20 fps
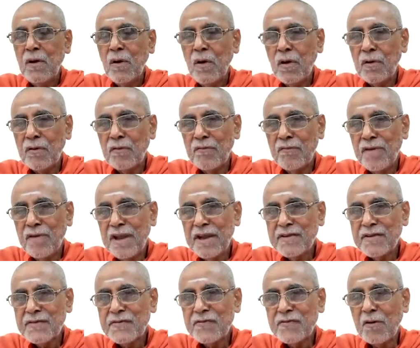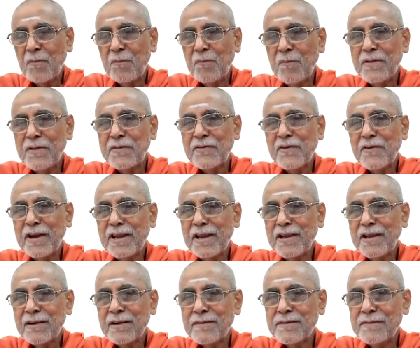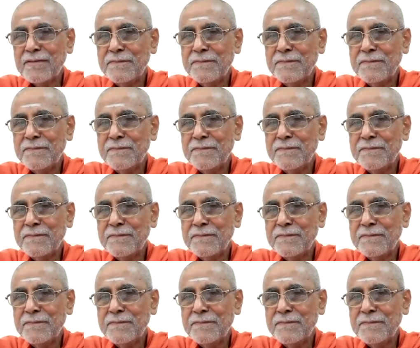or weeks or months or years.